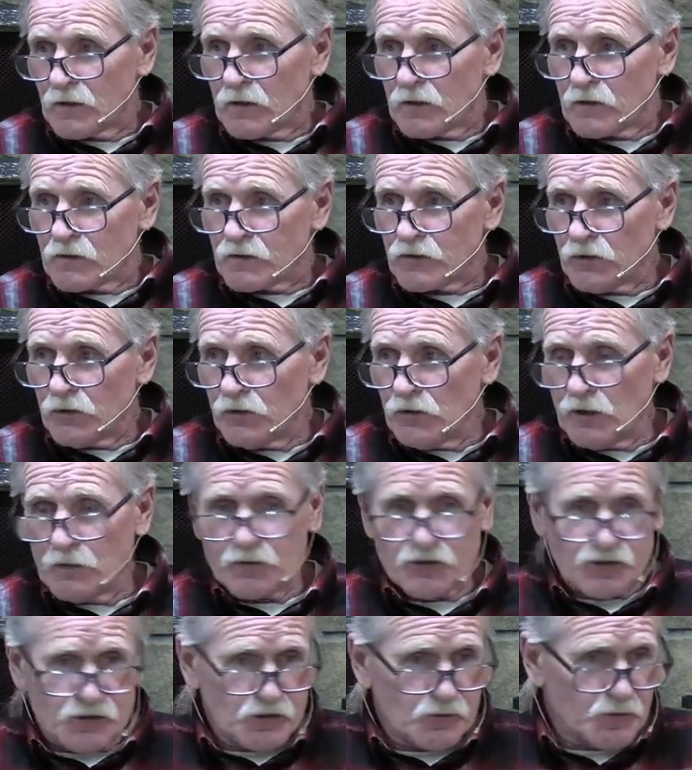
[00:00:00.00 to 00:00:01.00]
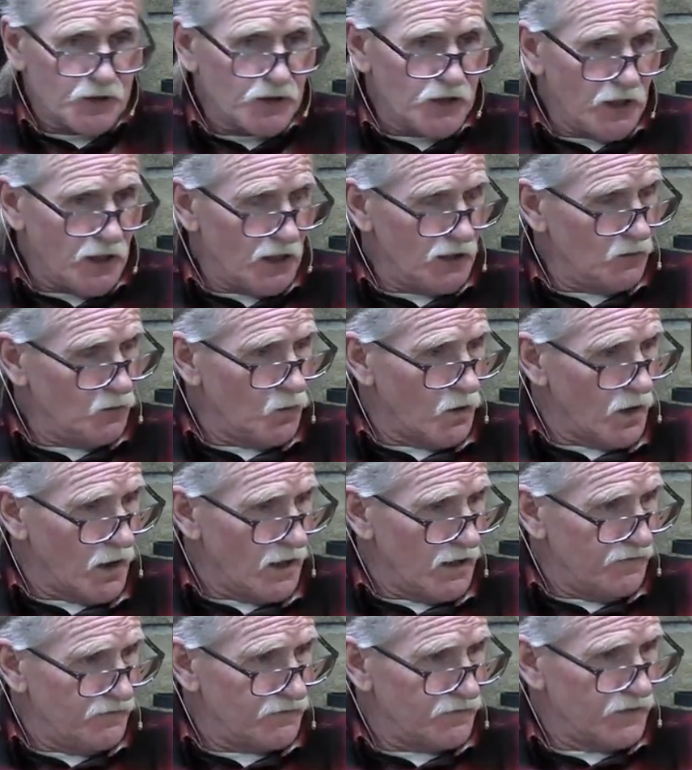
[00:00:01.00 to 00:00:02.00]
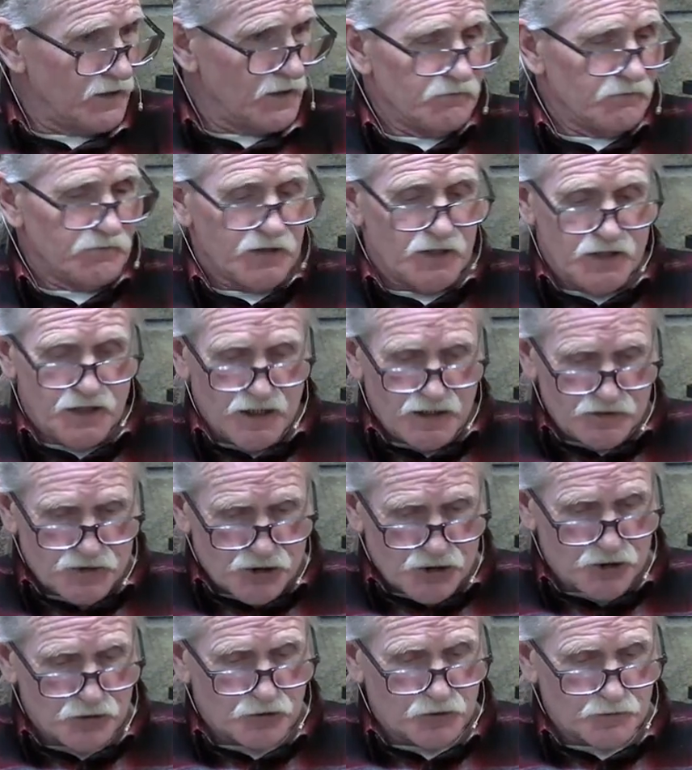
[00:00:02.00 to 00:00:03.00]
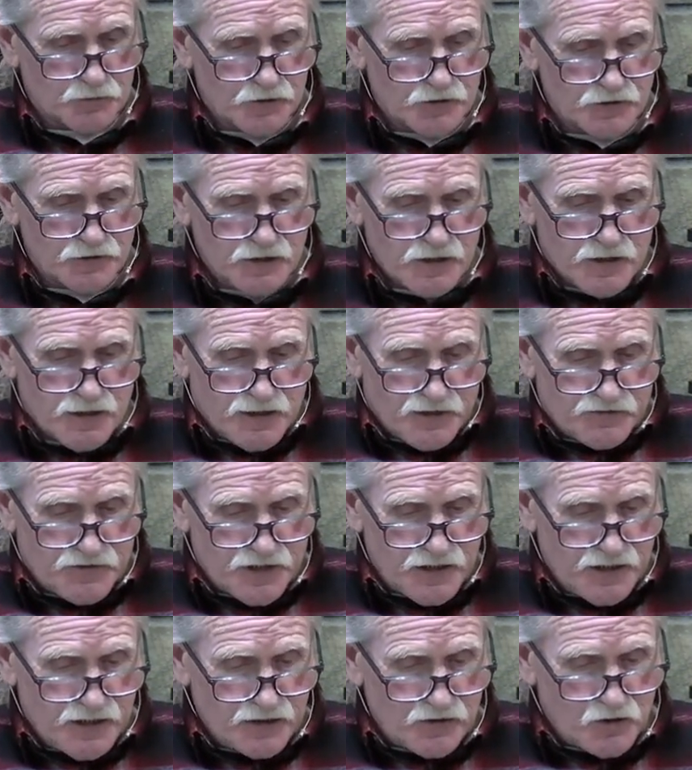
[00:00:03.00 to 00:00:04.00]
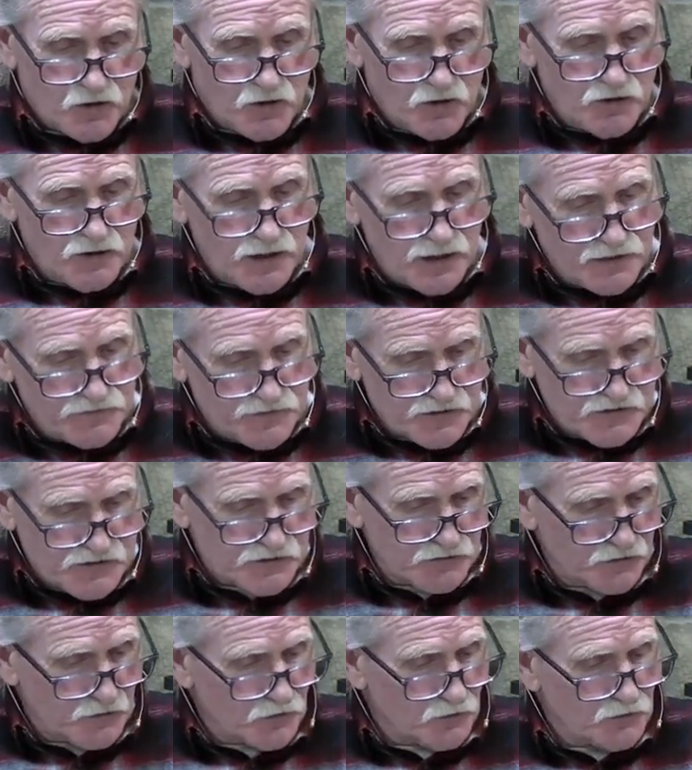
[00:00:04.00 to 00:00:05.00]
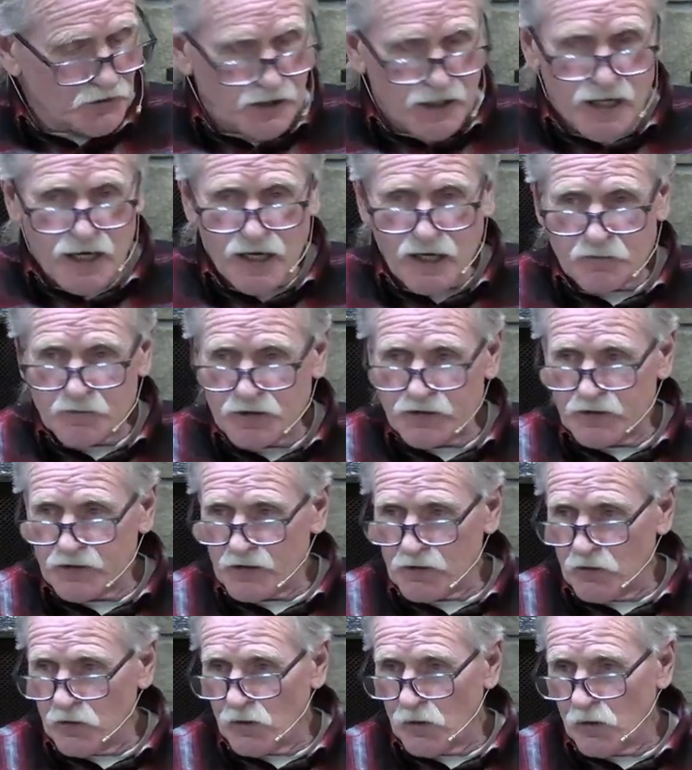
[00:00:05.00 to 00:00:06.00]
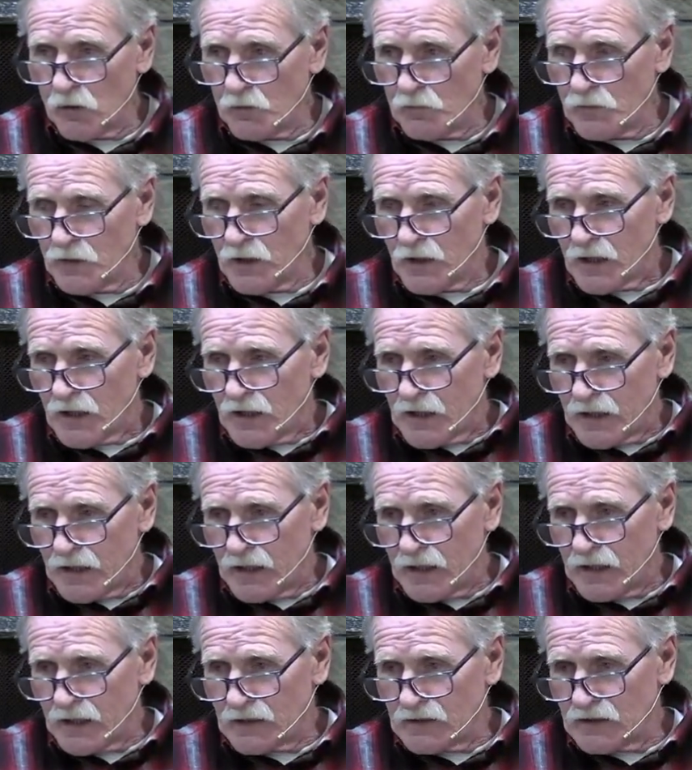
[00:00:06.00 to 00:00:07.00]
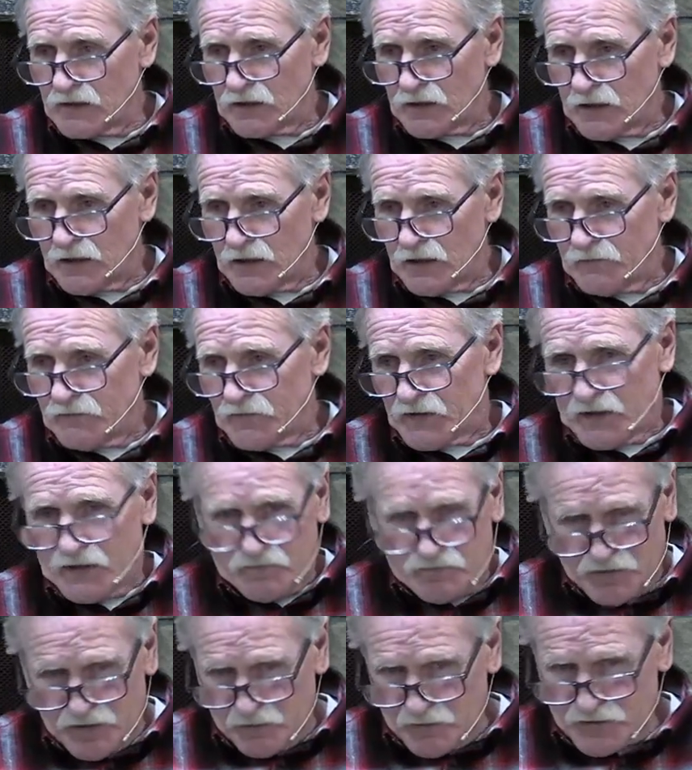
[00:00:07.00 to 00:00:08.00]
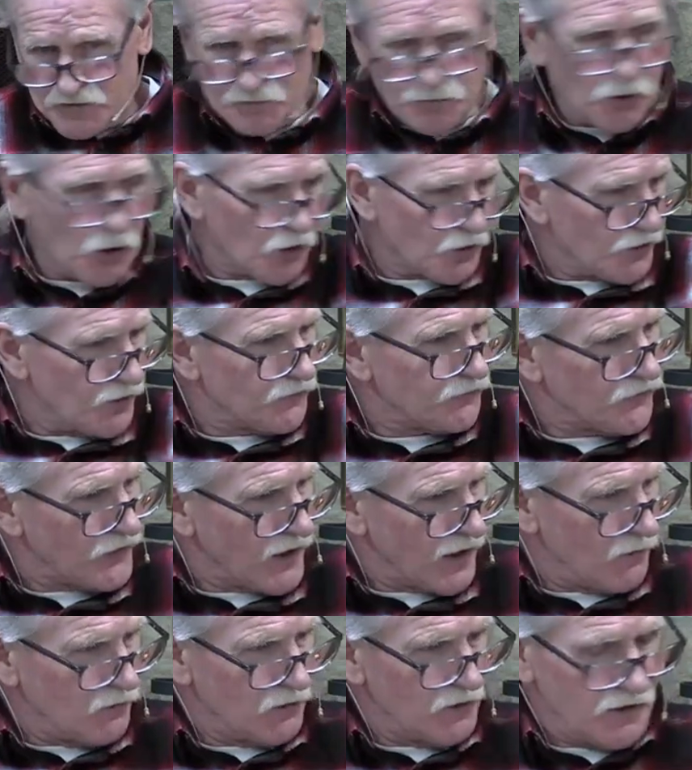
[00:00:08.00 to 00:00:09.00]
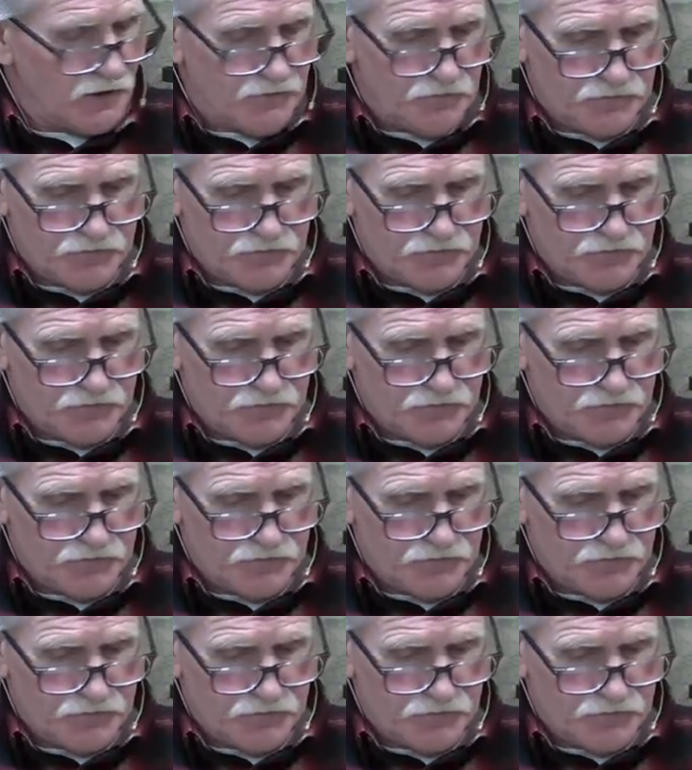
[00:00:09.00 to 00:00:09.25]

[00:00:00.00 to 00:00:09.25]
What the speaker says: So I'm assuming he had a wife. He had children. They had all had this little lamb in their home, and it was part of the family.